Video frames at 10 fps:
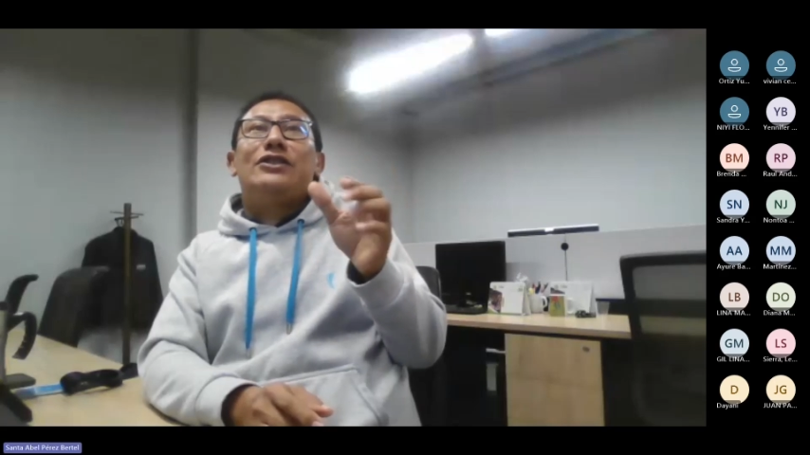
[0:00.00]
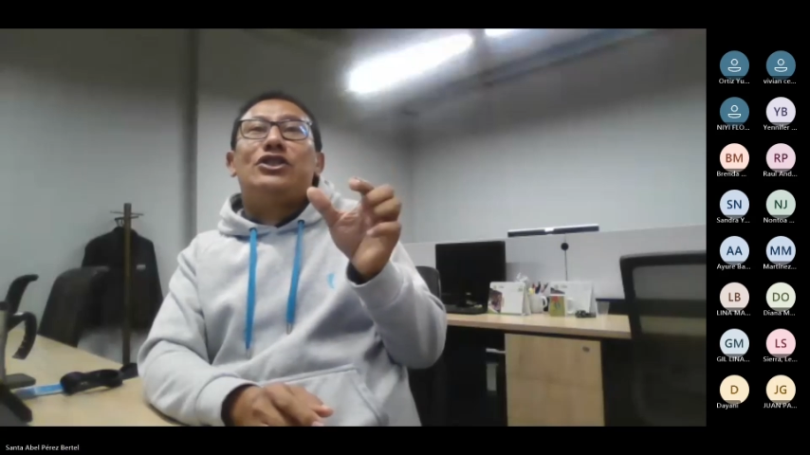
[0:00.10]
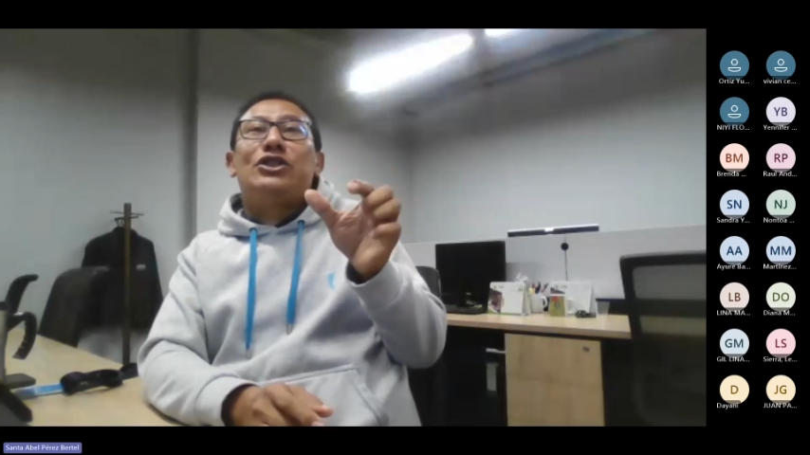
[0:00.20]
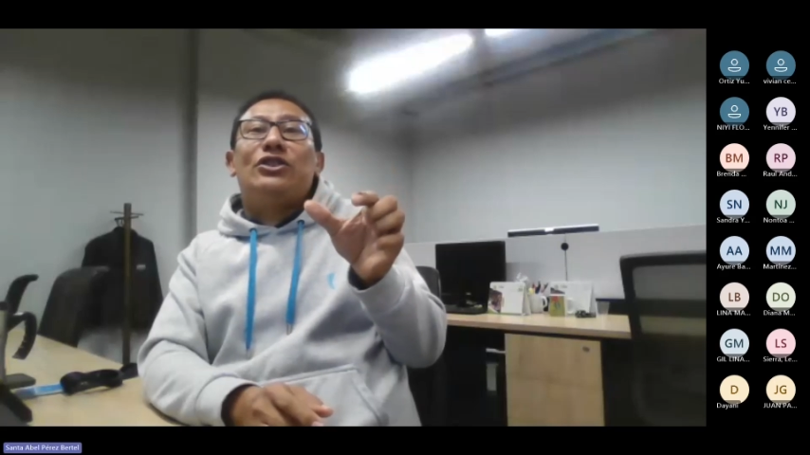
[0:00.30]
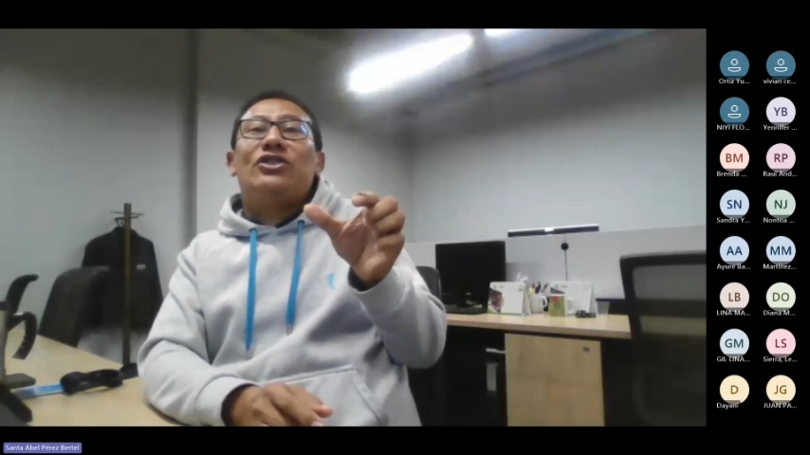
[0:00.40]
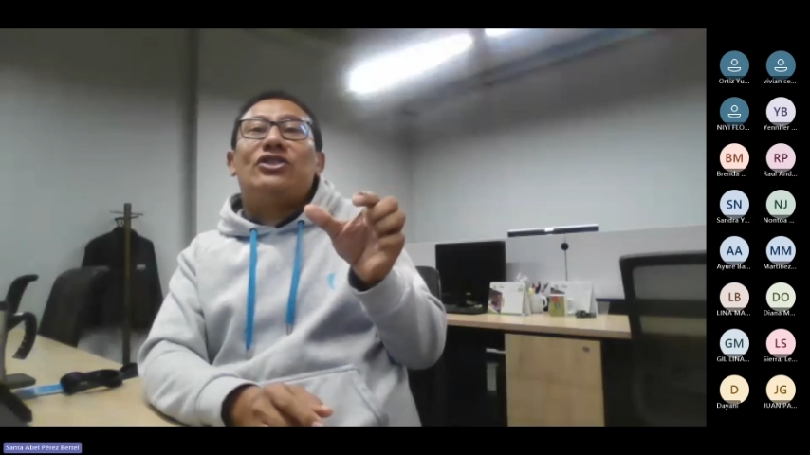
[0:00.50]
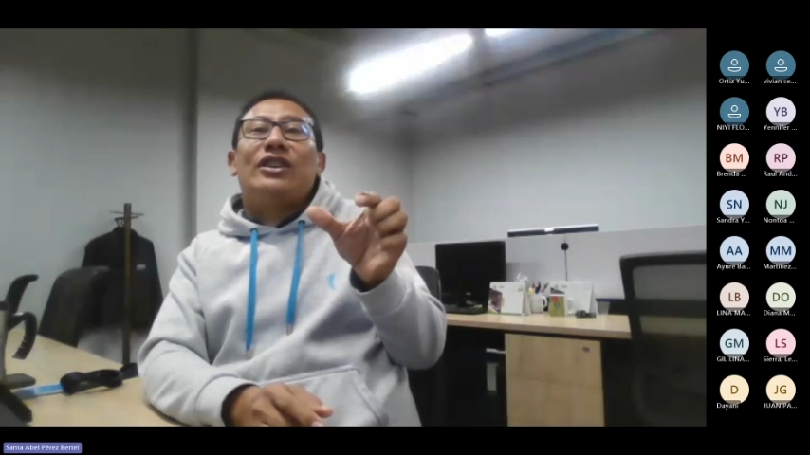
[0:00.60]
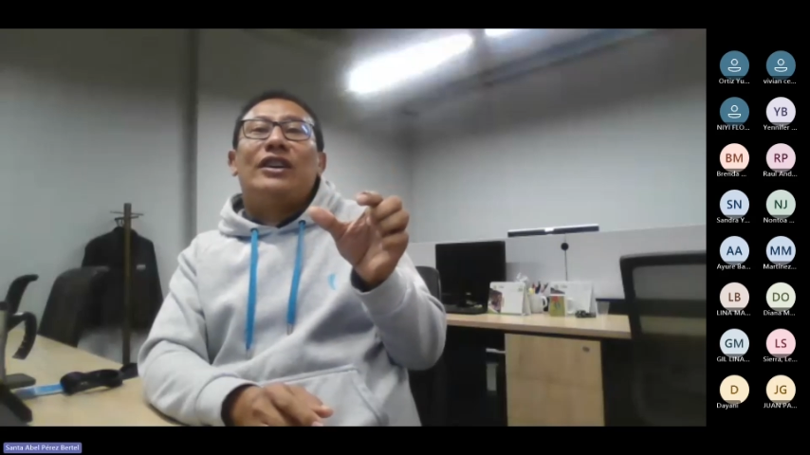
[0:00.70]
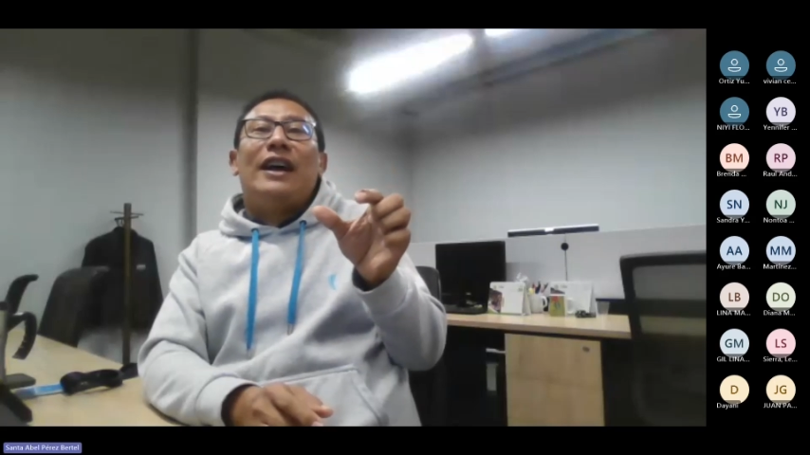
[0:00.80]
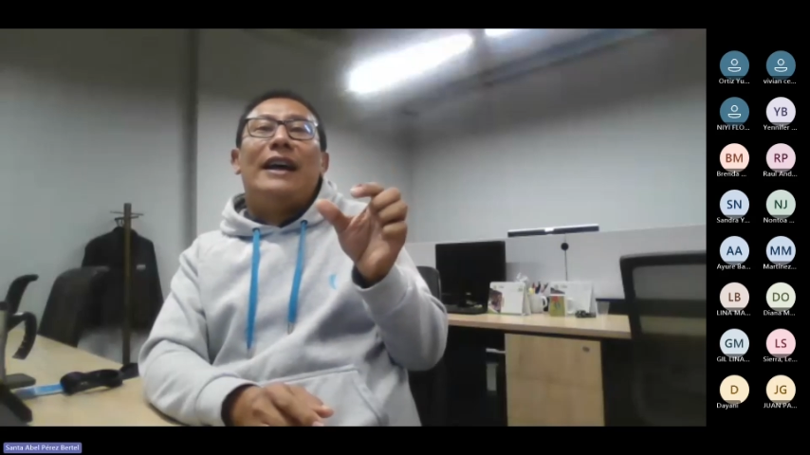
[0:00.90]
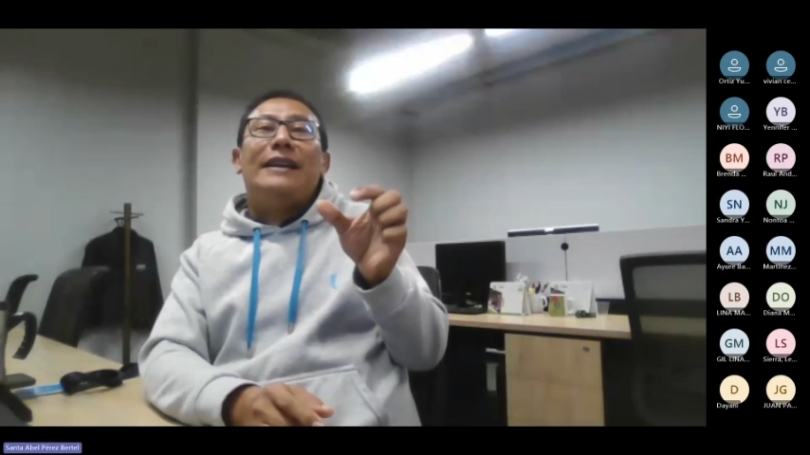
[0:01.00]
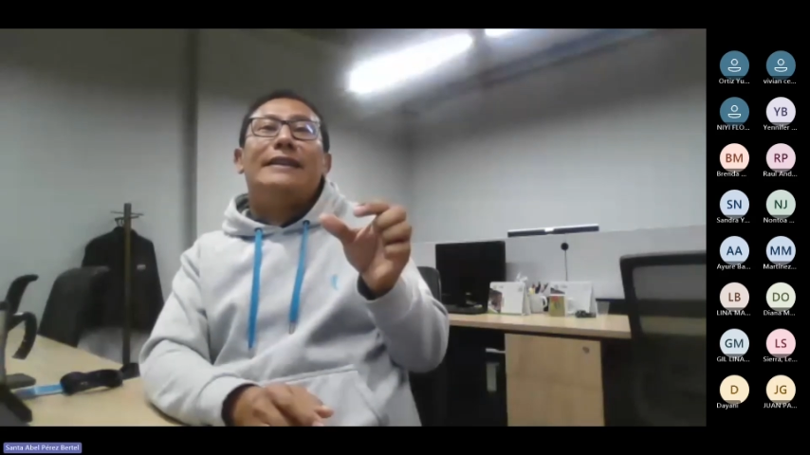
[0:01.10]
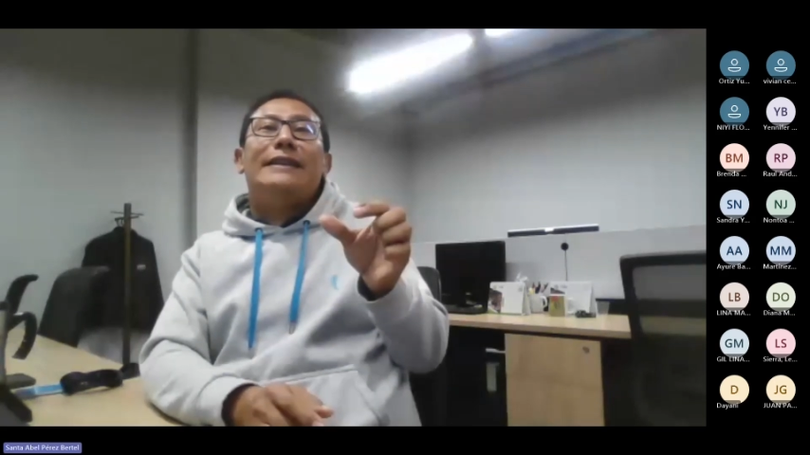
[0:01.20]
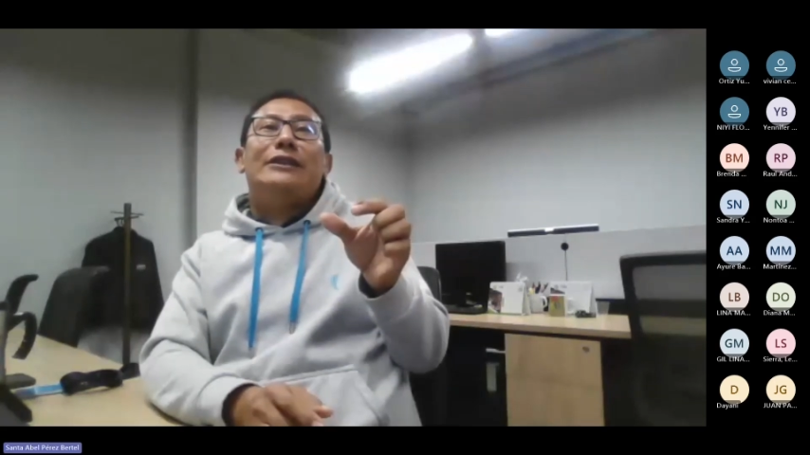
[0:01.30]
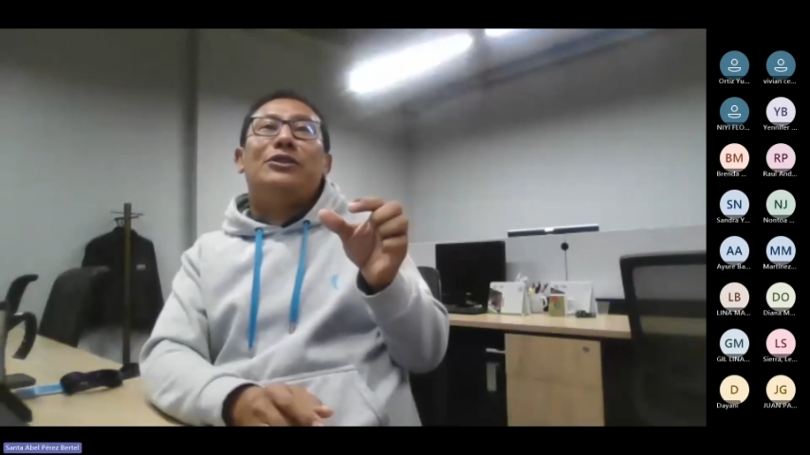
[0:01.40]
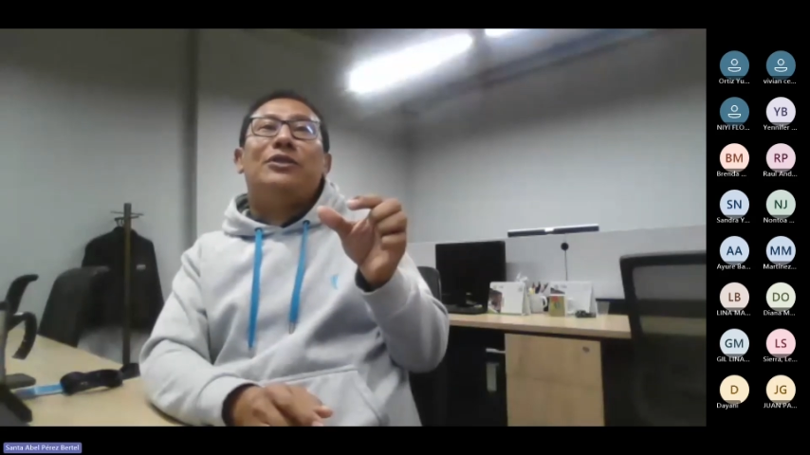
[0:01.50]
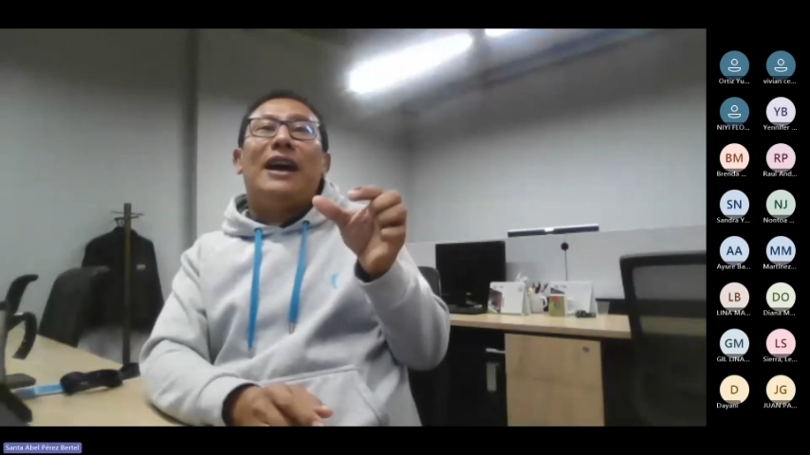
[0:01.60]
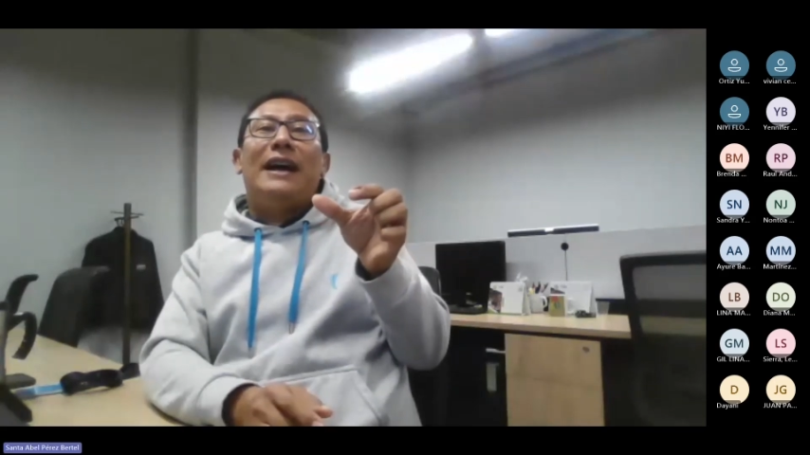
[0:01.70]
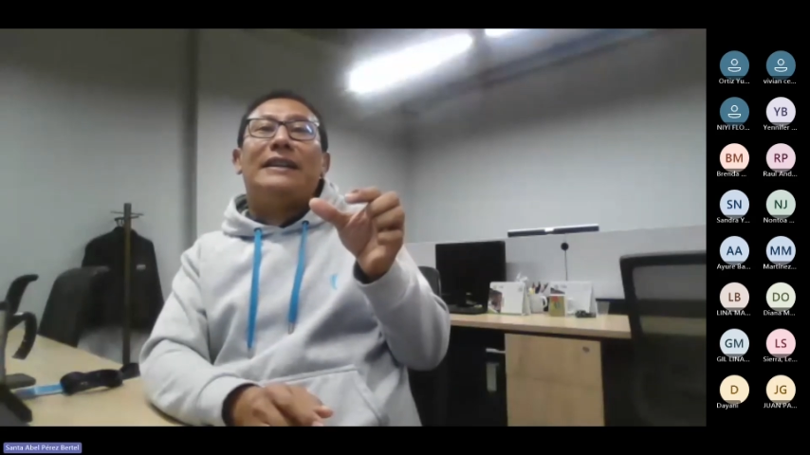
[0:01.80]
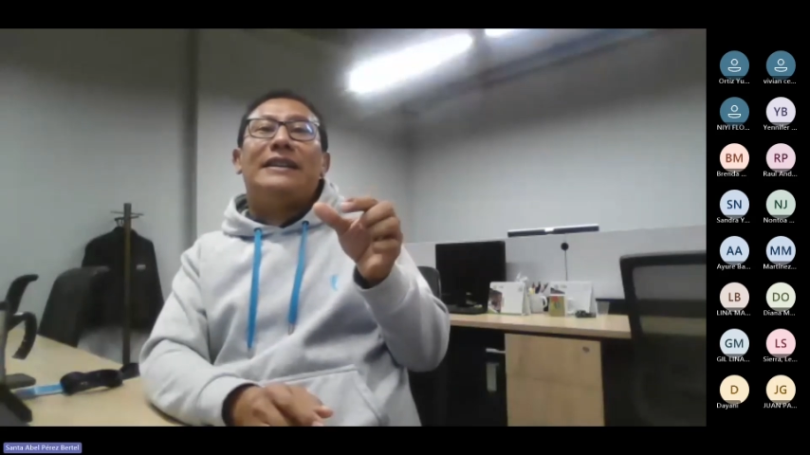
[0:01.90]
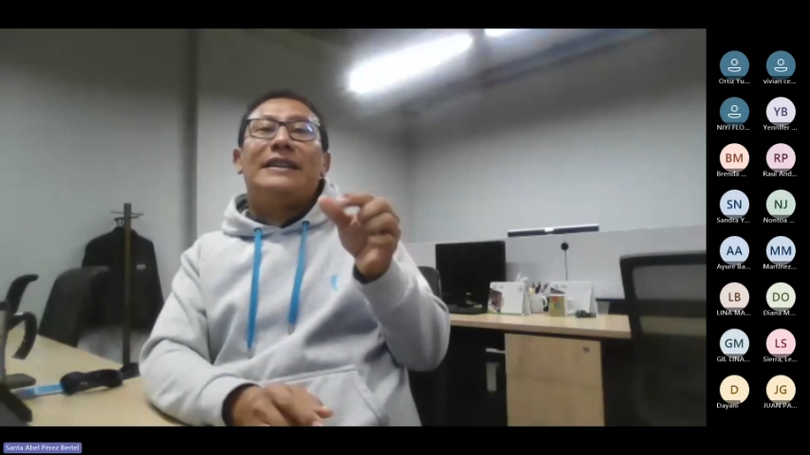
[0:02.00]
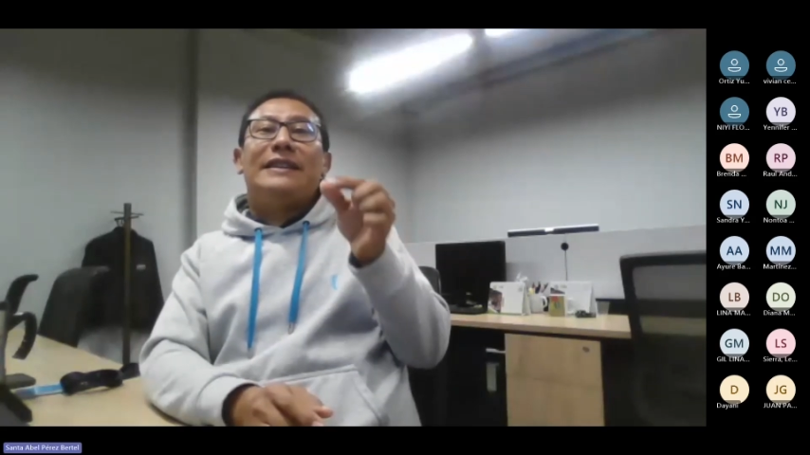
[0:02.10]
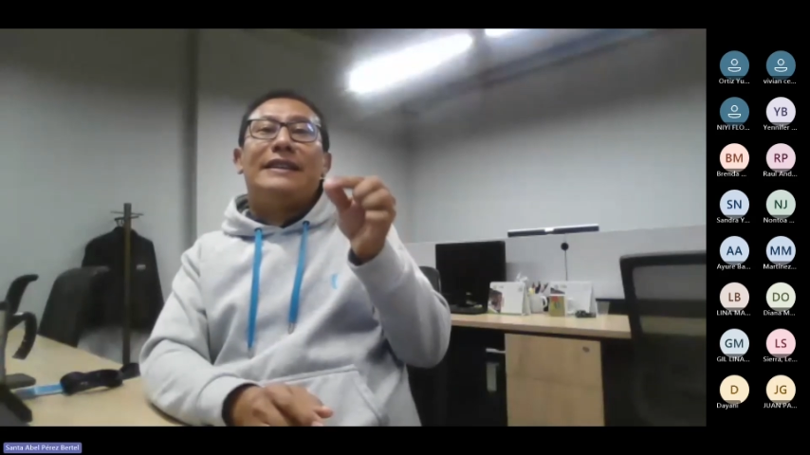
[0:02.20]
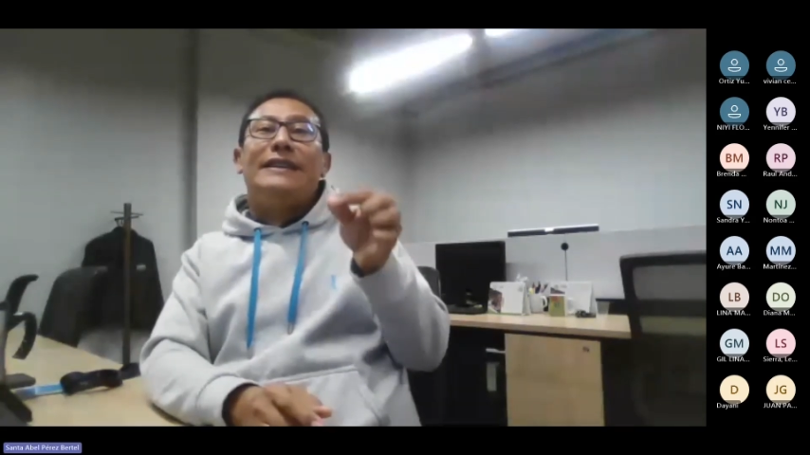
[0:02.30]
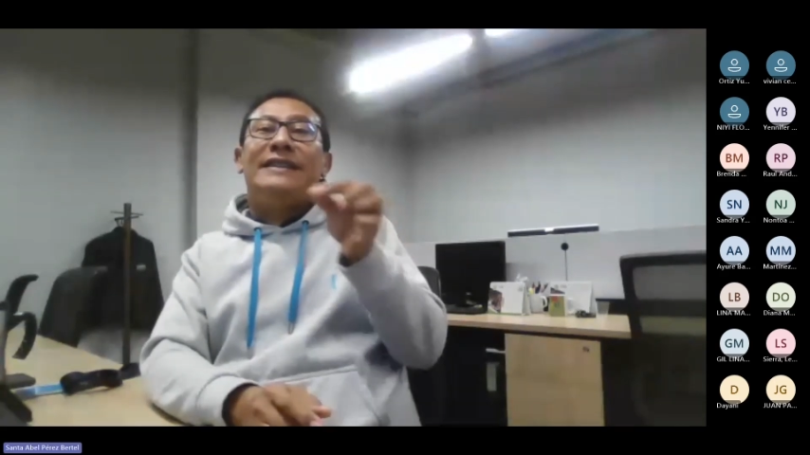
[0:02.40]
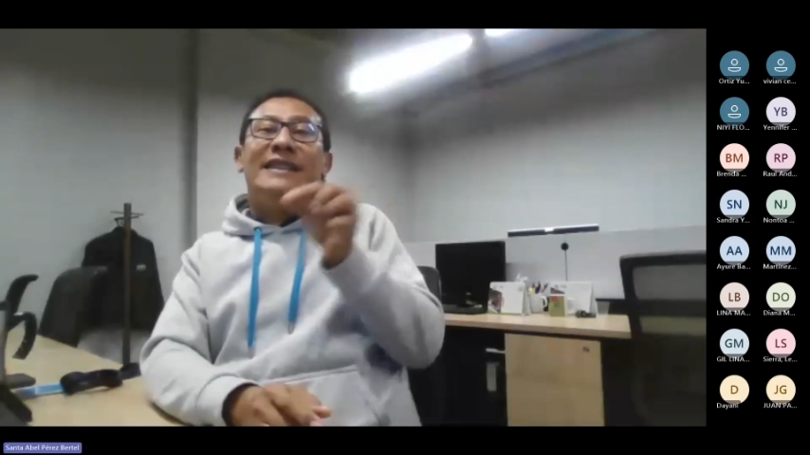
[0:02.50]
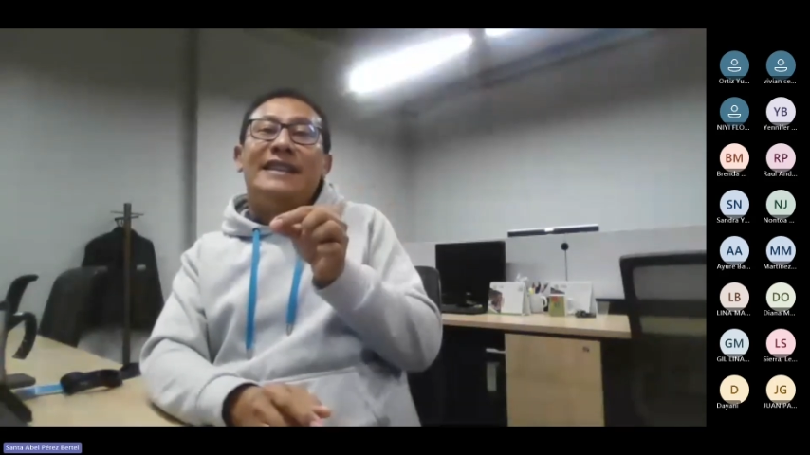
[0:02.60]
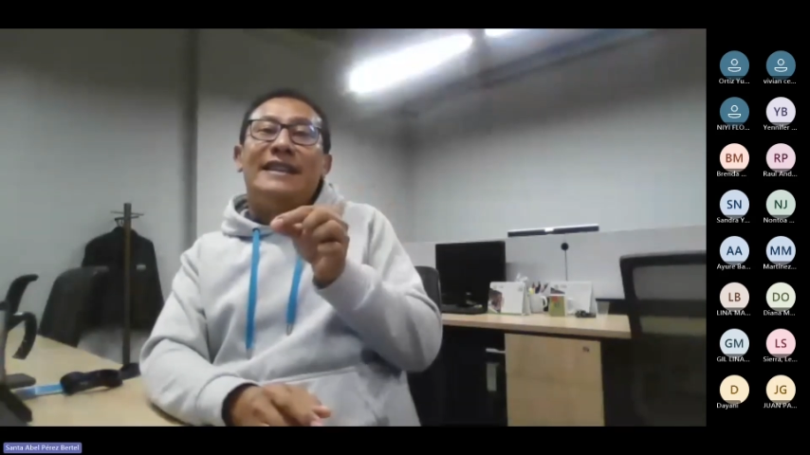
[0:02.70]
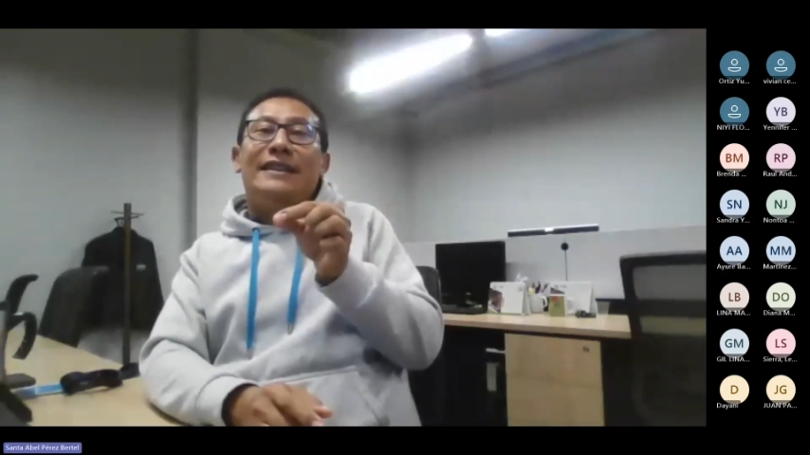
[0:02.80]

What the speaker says: just I need to add ed.